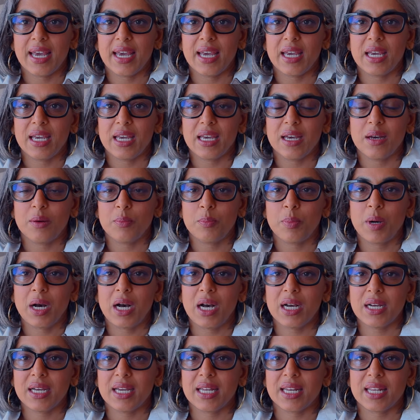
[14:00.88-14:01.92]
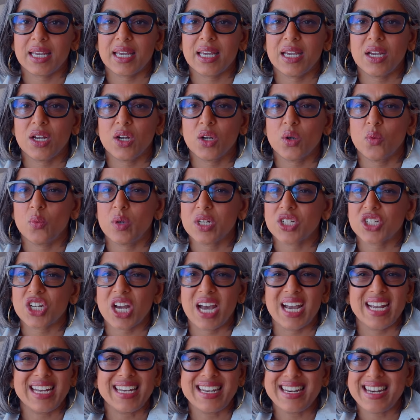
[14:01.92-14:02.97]
a pocket here, which
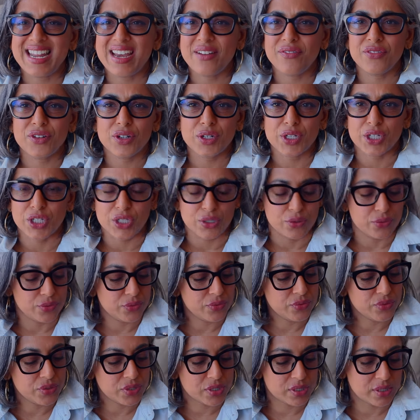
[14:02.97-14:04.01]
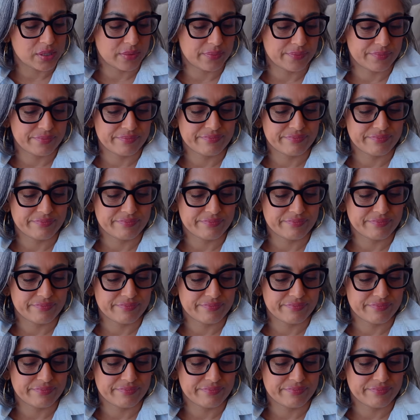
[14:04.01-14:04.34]
I never use.